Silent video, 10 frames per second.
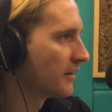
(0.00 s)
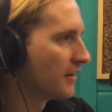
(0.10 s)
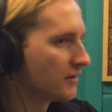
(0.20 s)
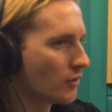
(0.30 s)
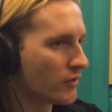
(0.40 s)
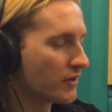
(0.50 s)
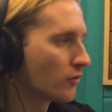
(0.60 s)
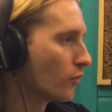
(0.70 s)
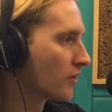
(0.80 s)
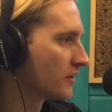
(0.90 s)
And no one in
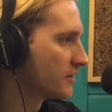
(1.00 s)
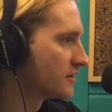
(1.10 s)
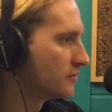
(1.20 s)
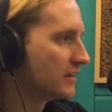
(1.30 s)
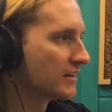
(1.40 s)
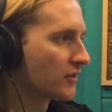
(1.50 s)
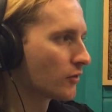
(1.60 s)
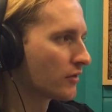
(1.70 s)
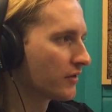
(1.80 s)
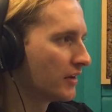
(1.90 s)
the world is doing that
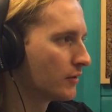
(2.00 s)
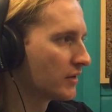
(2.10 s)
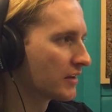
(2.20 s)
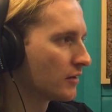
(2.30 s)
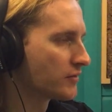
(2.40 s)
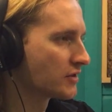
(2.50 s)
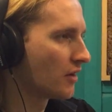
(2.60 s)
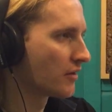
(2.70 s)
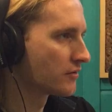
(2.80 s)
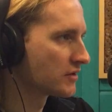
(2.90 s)
sort of thing when it comes to
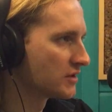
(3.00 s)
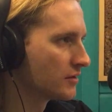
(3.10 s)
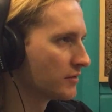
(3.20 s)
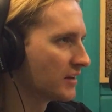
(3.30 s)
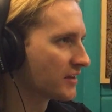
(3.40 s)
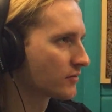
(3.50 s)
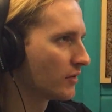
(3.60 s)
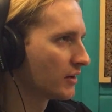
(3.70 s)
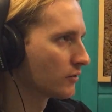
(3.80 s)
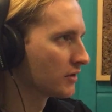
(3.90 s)
authorship, and that's
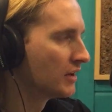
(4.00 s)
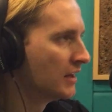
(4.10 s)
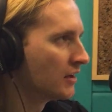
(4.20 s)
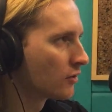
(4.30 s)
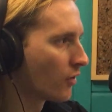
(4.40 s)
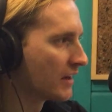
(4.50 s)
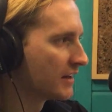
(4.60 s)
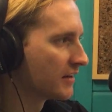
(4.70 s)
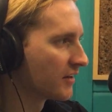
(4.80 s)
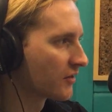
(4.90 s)
why we're
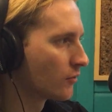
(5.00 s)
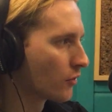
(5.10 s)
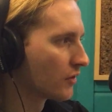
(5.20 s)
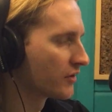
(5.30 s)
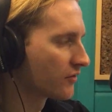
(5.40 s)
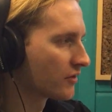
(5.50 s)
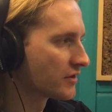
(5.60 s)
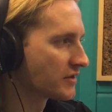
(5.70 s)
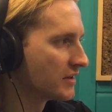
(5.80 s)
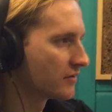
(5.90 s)
coining it as the world's
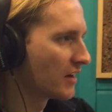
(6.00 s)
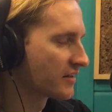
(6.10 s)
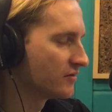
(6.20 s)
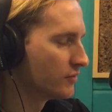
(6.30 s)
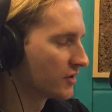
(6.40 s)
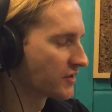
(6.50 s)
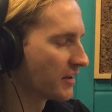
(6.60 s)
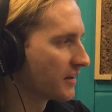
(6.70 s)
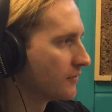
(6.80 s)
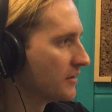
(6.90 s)
first interactive book
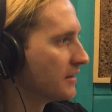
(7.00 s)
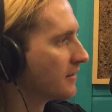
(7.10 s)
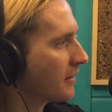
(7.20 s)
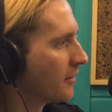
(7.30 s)
signing event.